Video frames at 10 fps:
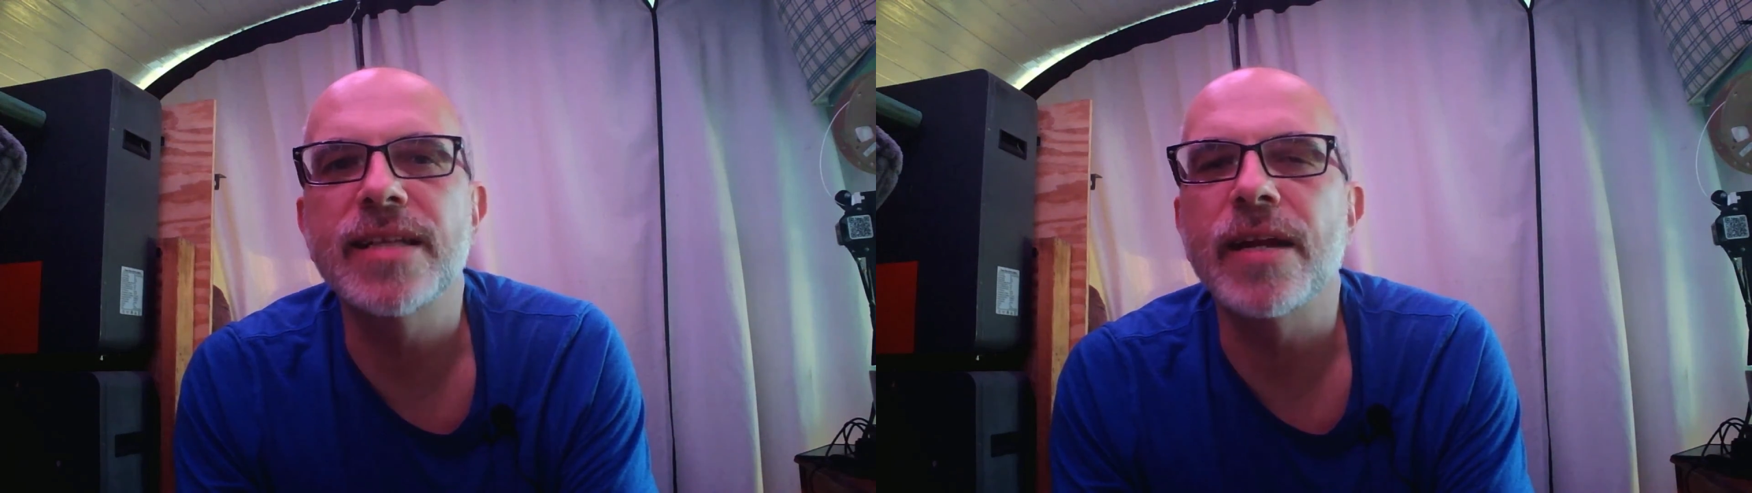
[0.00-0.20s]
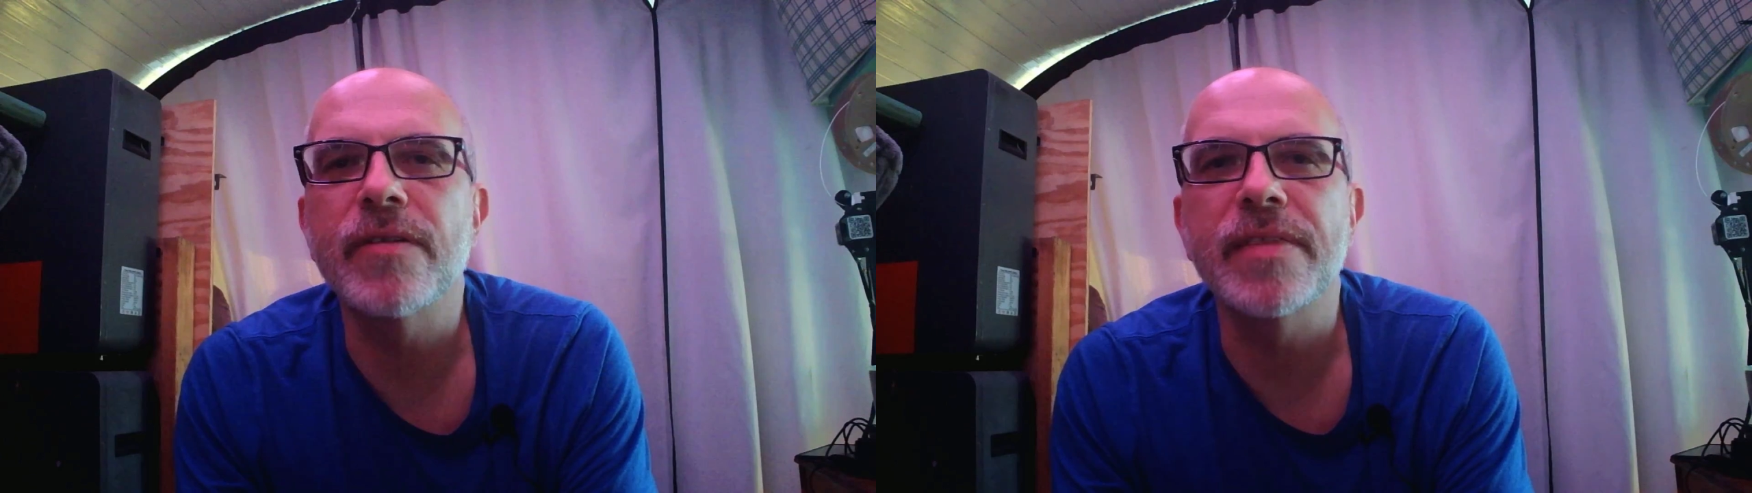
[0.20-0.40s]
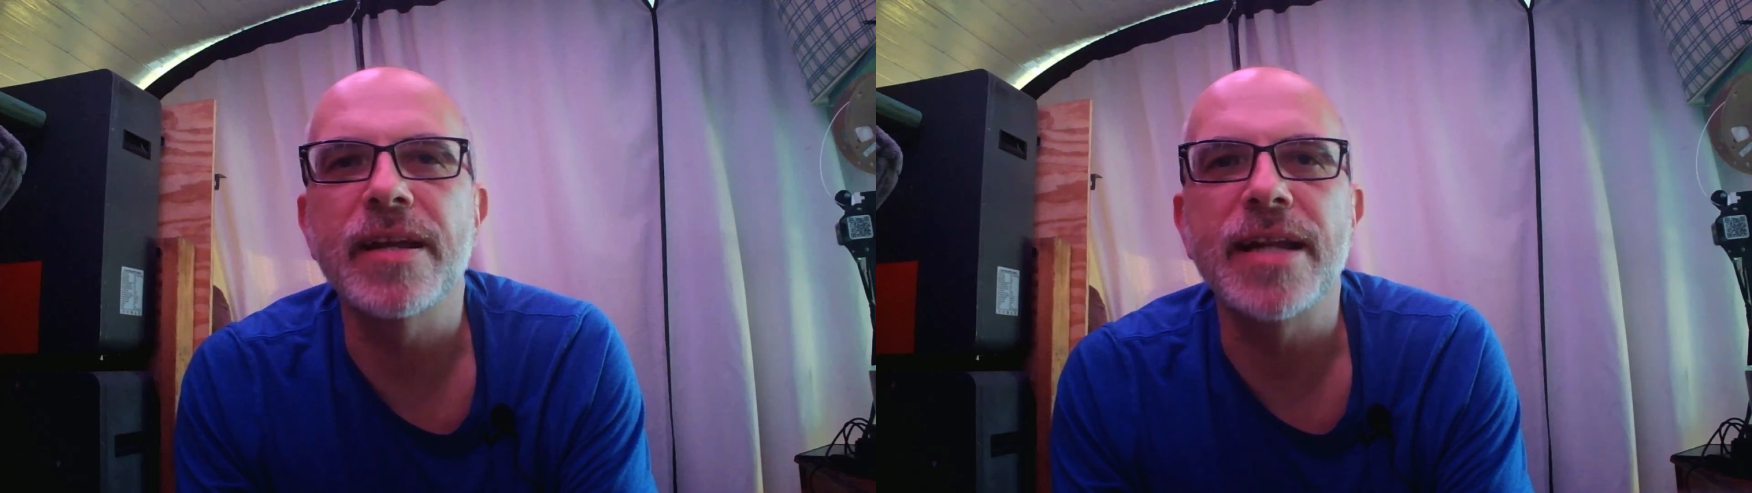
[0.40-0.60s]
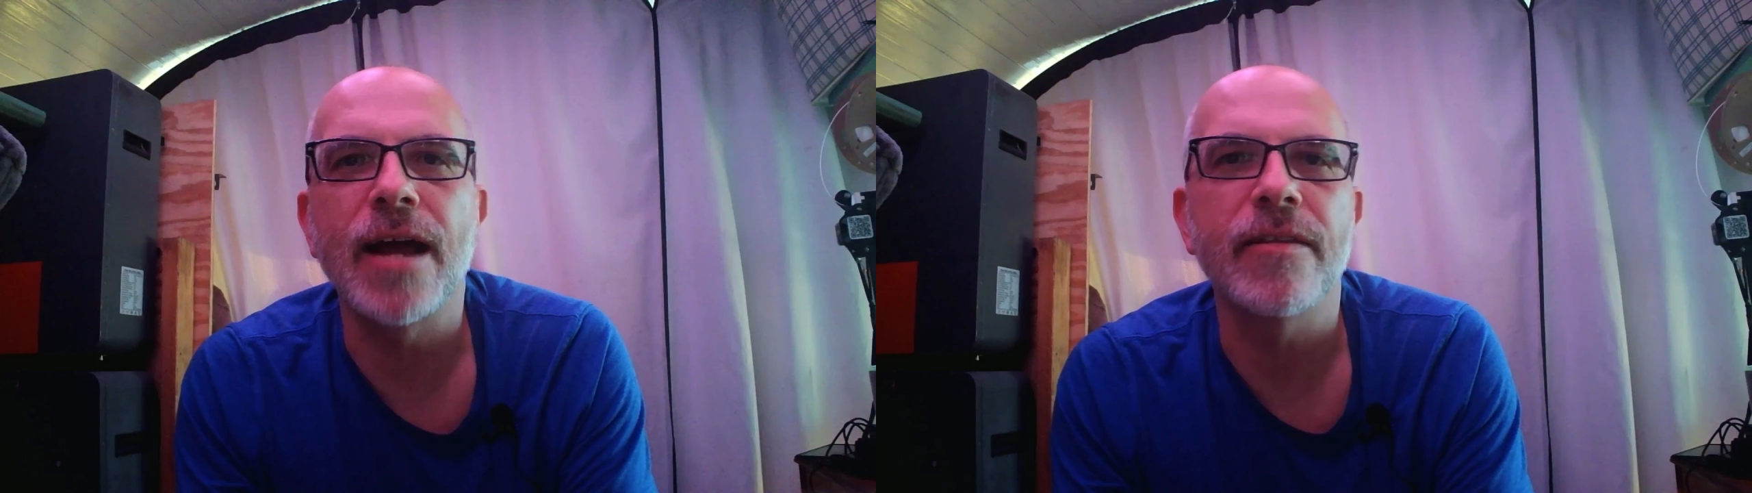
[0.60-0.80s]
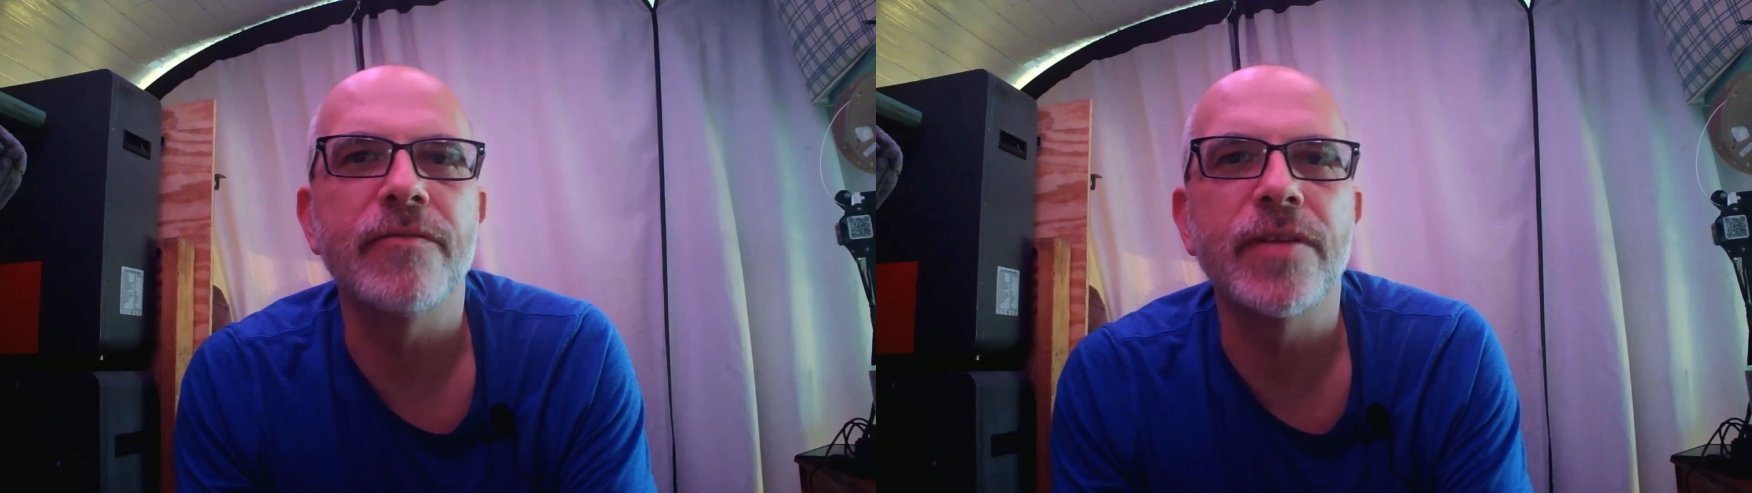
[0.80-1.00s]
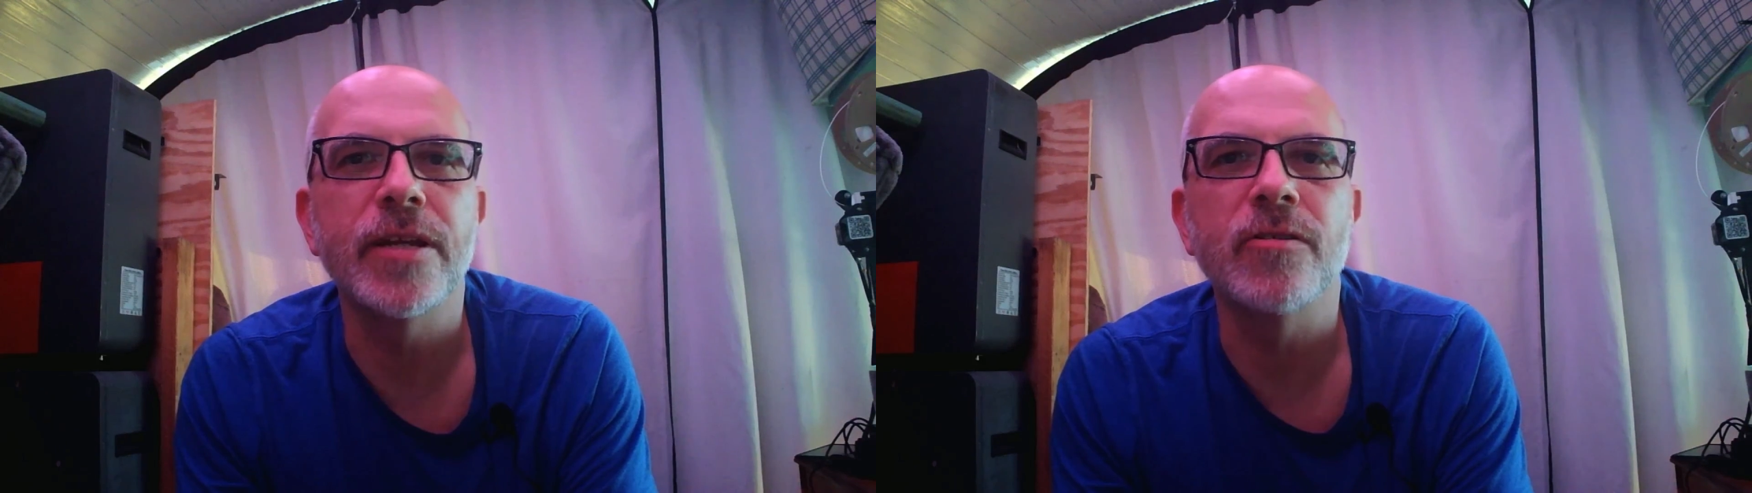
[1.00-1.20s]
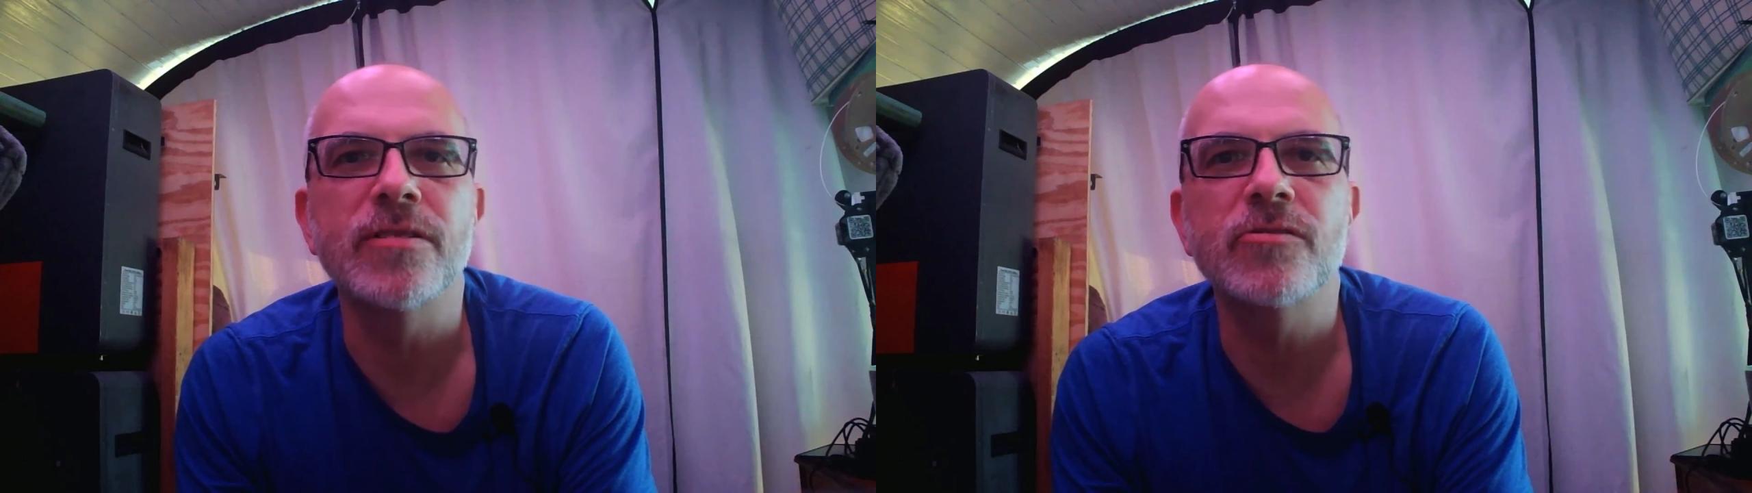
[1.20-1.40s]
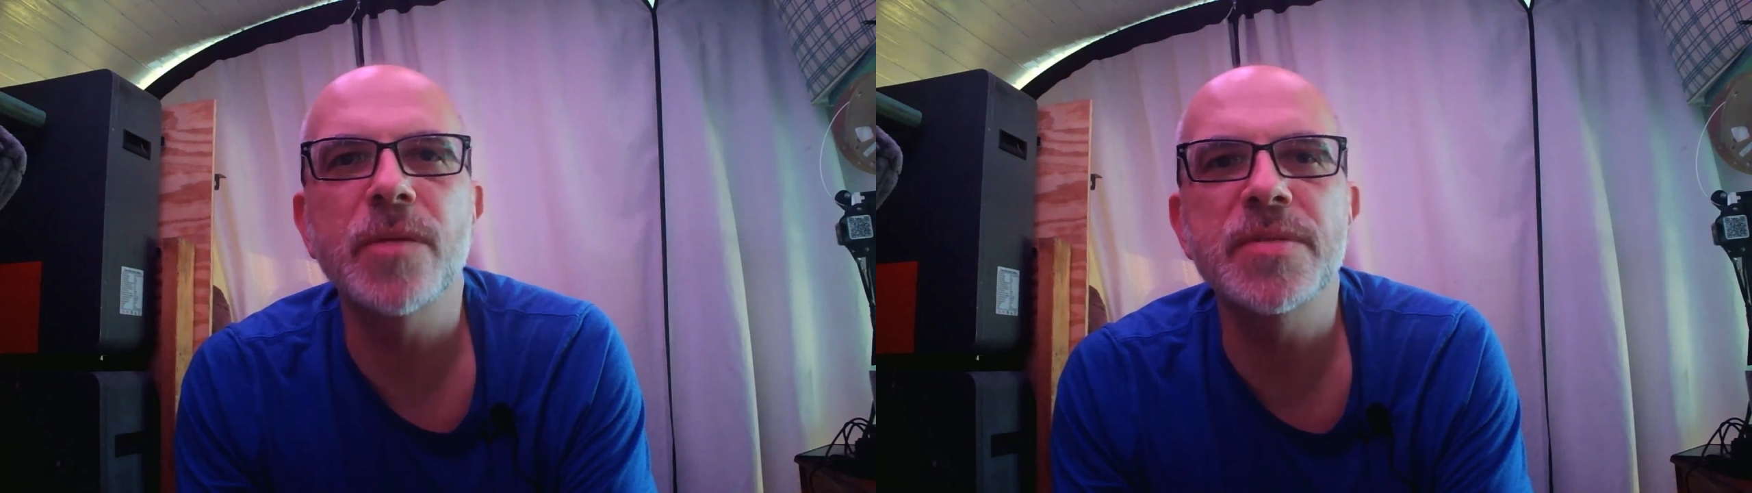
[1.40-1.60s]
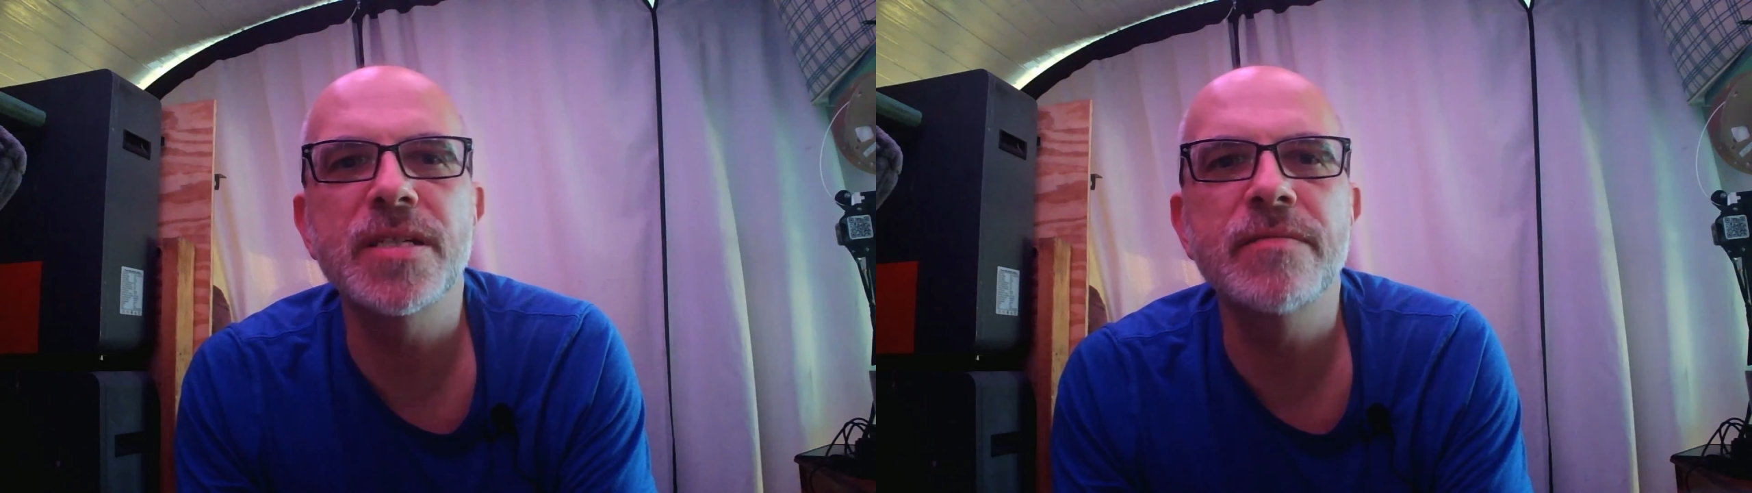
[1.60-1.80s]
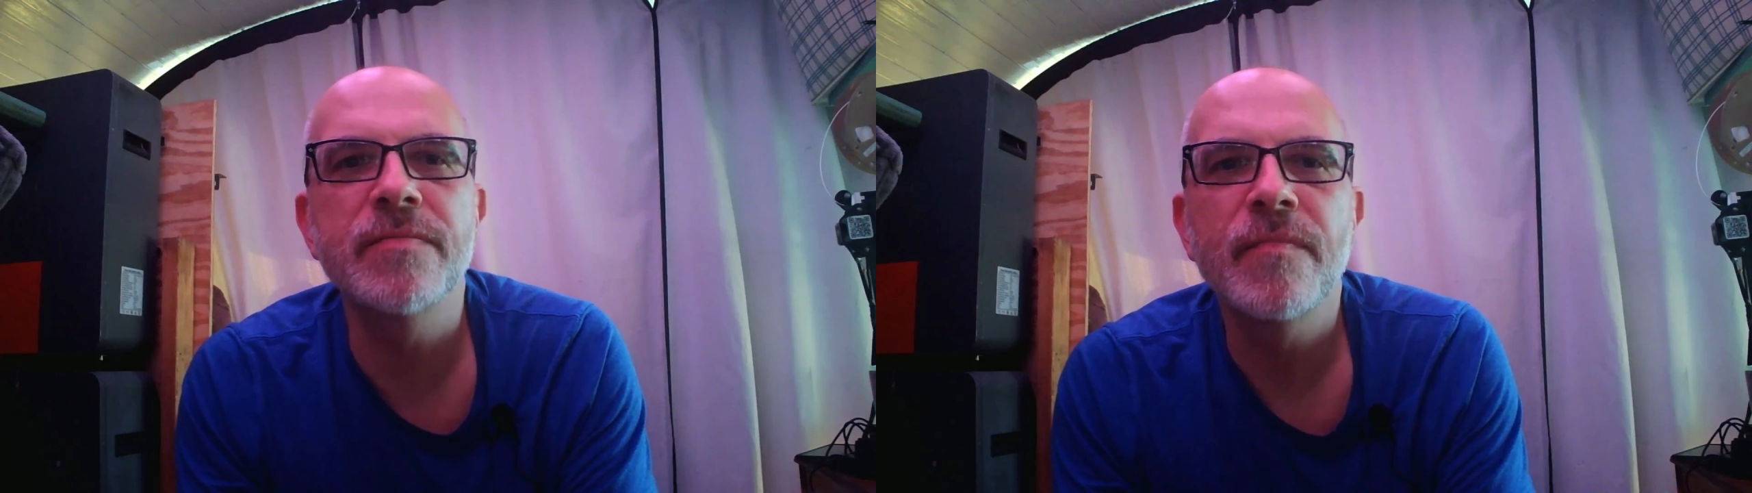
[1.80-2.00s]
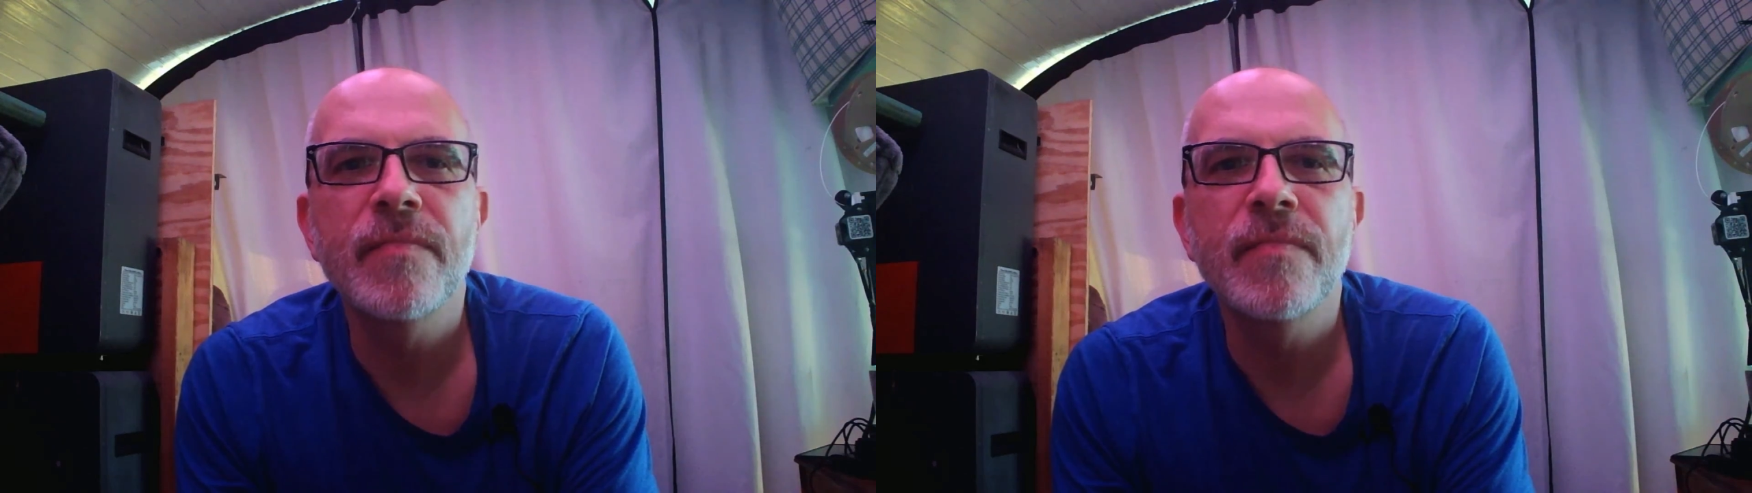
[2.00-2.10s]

to everything down in the video description,